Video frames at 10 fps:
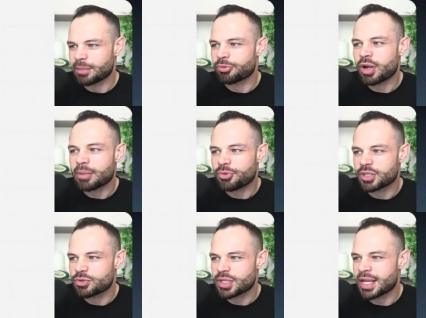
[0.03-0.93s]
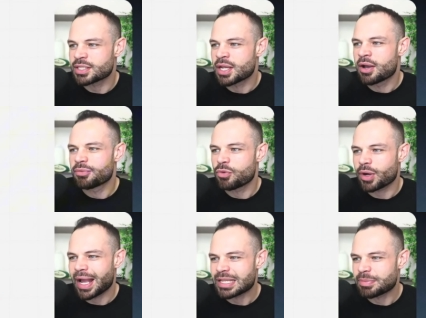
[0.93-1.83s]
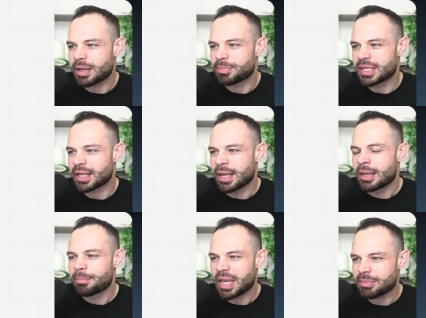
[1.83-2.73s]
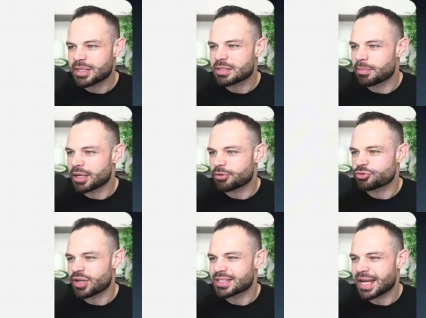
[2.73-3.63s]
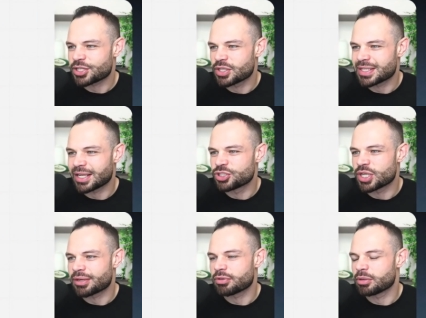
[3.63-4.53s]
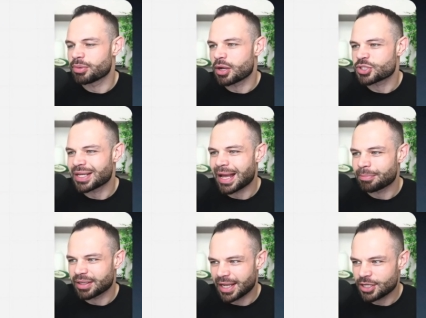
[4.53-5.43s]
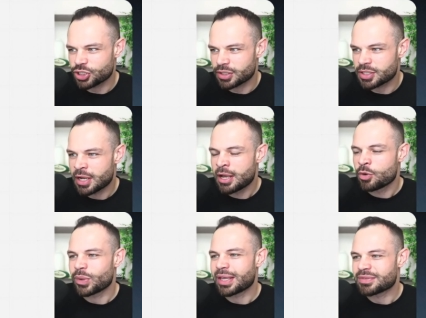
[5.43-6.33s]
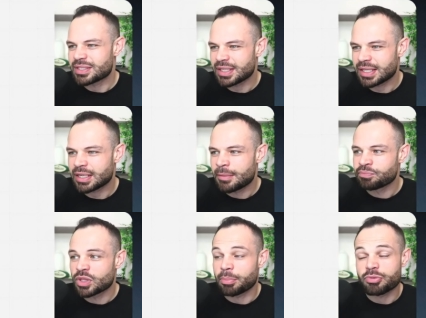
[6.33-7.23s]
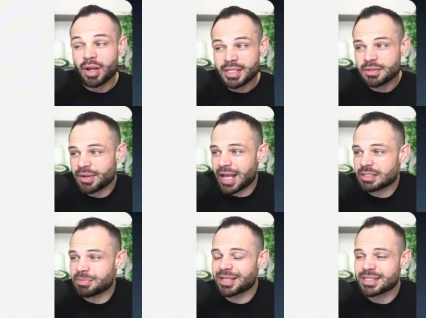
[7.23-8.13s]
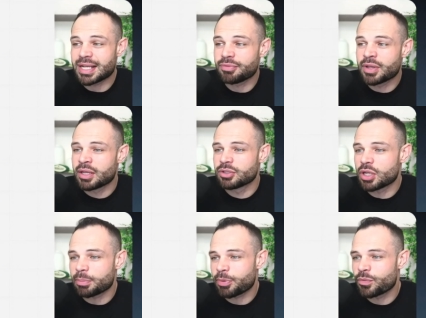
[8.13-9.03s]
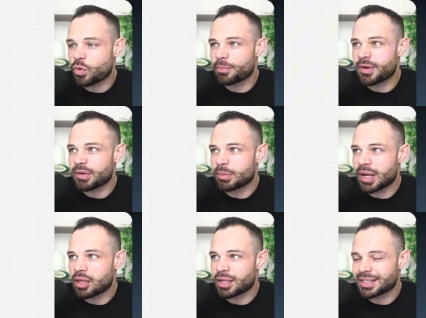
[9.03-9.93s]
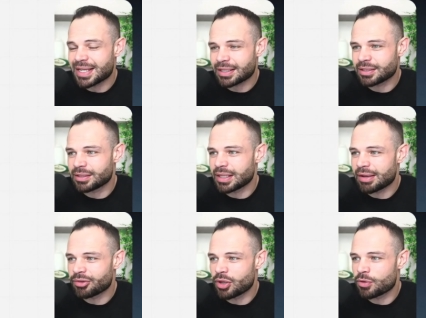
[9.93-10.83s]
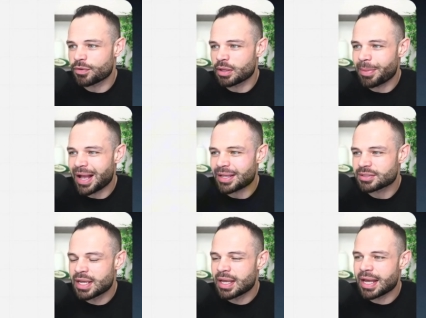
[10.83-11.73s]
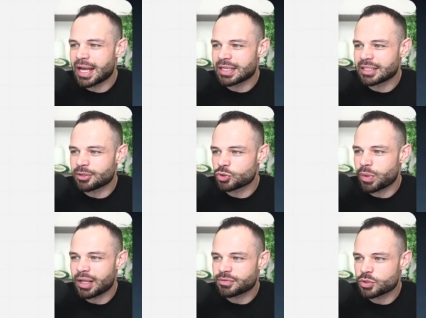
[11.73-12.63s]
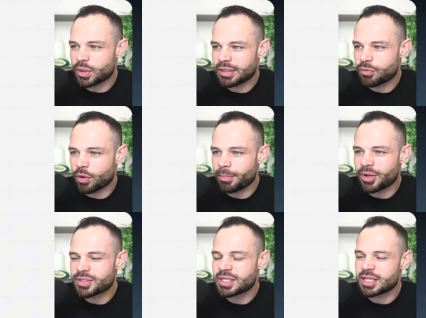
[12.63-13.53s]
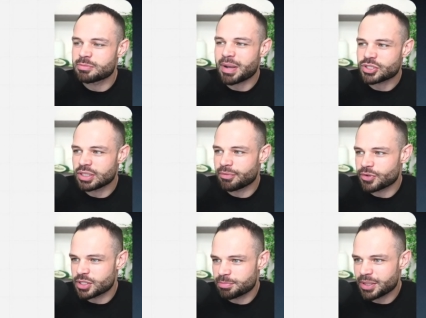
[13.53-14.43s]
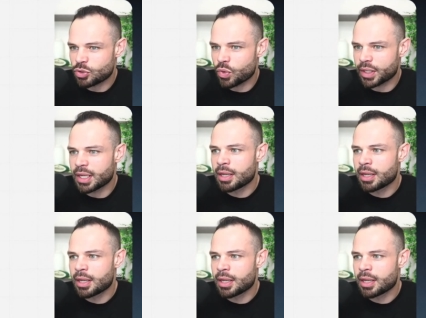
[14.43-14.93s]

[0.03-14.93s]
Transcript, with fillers: primary use case for Kaspa being payments, microtransactions, and general blockchain applications. We have seen the price of Kaspa itself not perform very well on a technical level over the past, uh, you know, 12 to 24 months, especially versus Bitcoin.